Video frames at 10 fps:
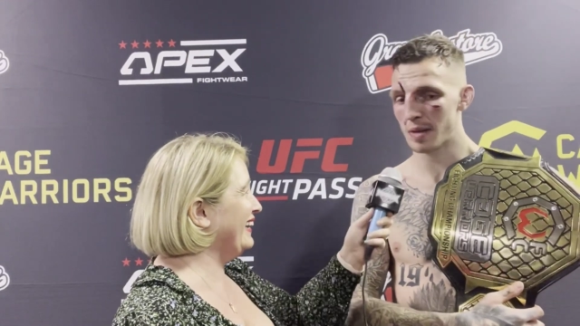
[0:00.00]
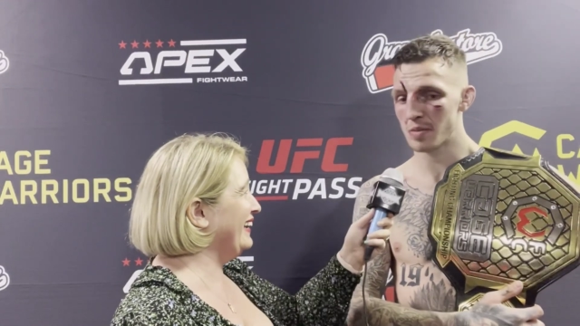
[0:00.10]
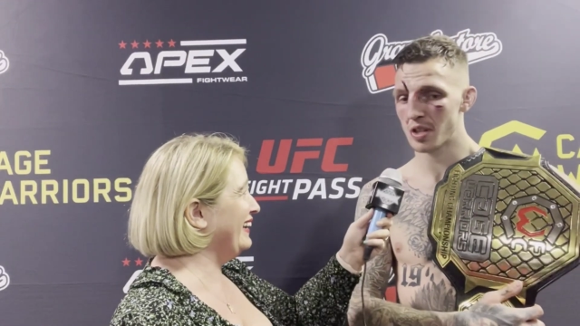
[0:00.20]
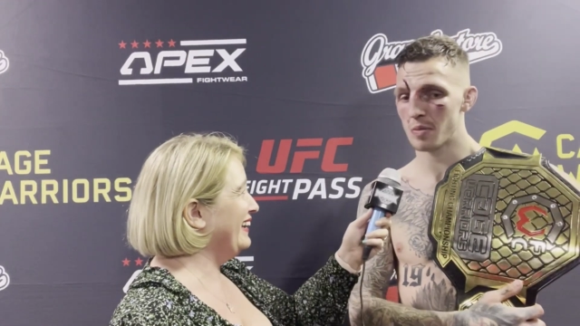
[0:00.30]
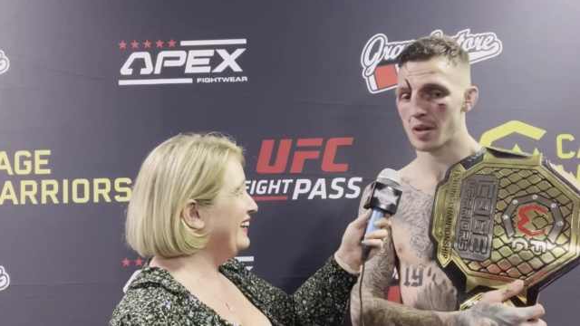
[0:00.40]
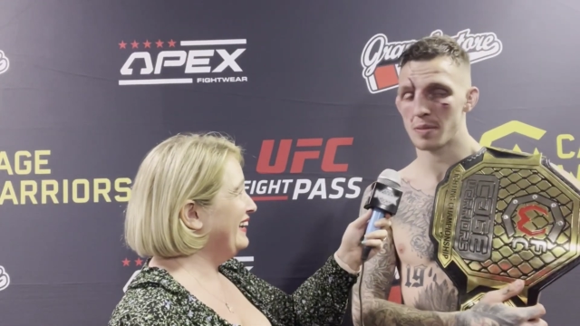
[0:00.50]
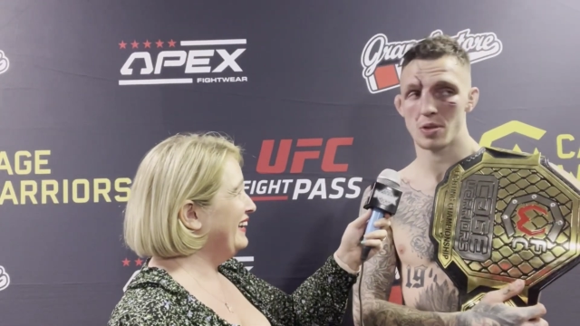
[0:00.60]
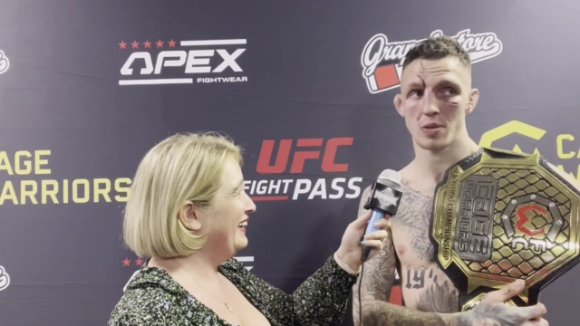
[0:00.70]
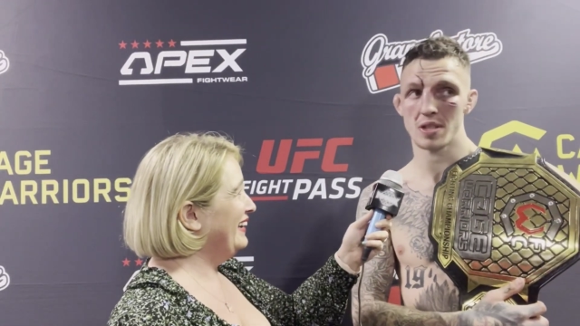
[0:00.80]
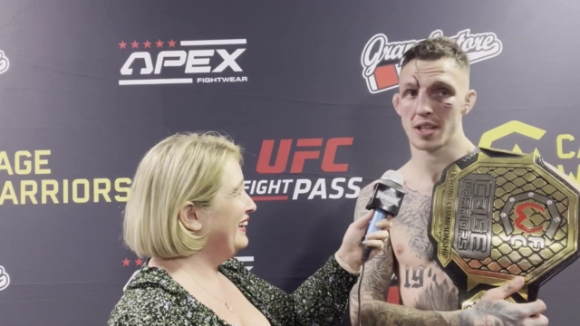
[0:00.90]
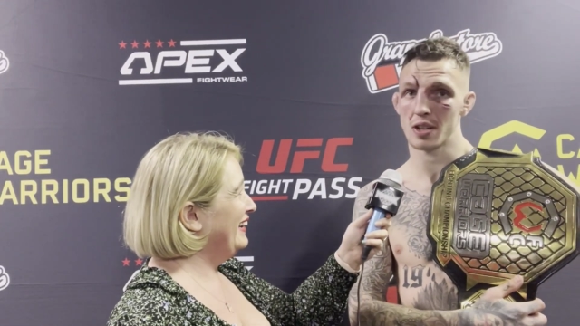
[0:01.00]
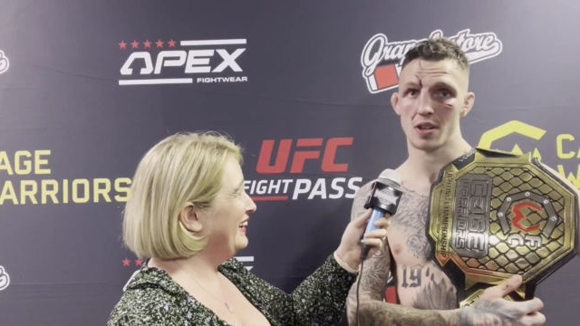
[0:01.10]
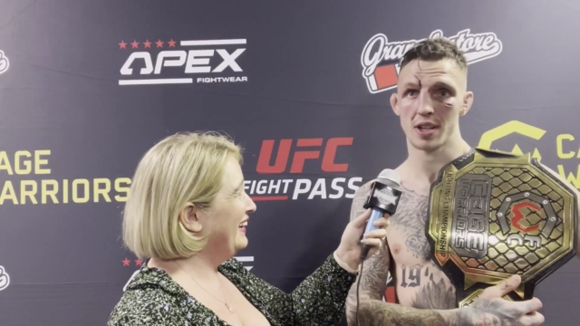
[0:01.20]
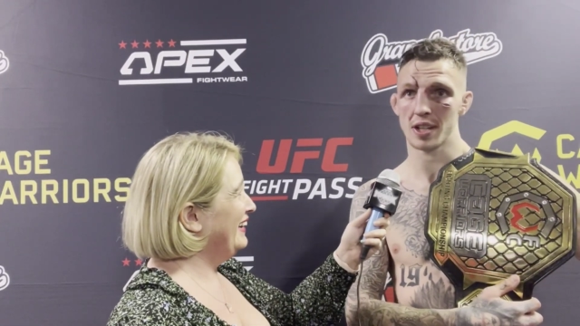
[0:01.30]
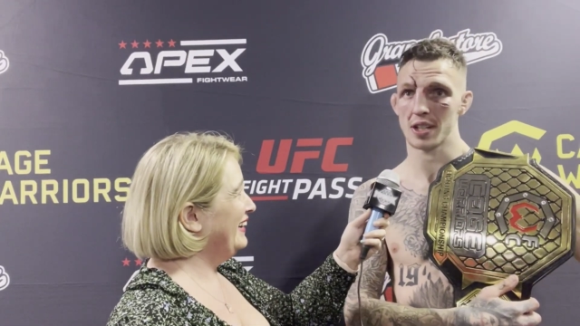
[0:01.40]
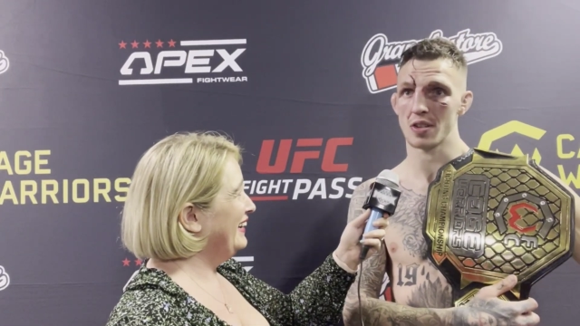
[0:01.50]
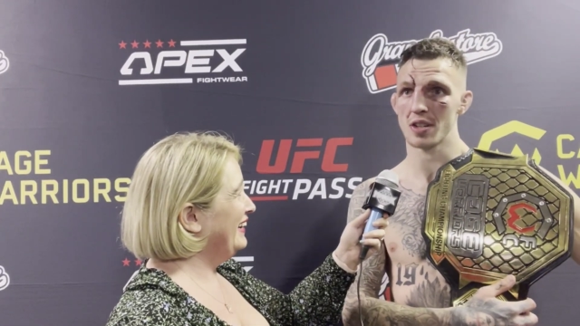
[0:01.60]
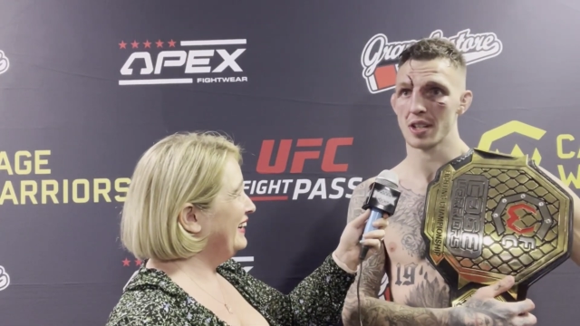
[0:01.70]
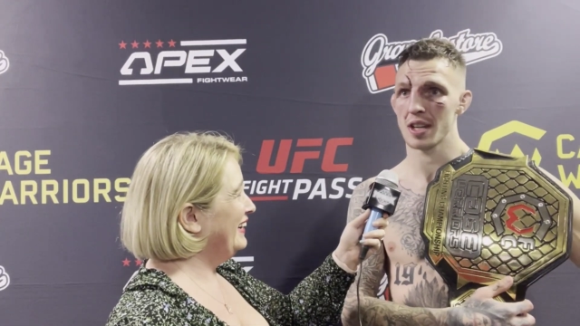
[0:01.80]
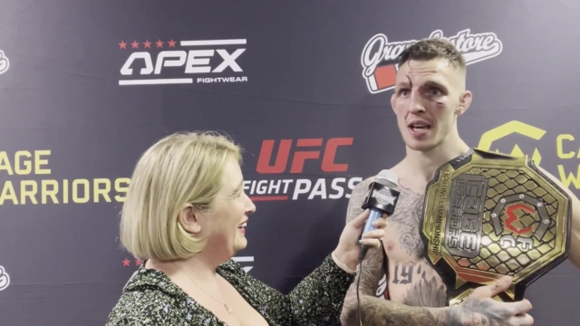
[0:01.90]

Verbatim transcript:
Speaker 1: I'm, somewhere between psychotic and iconic.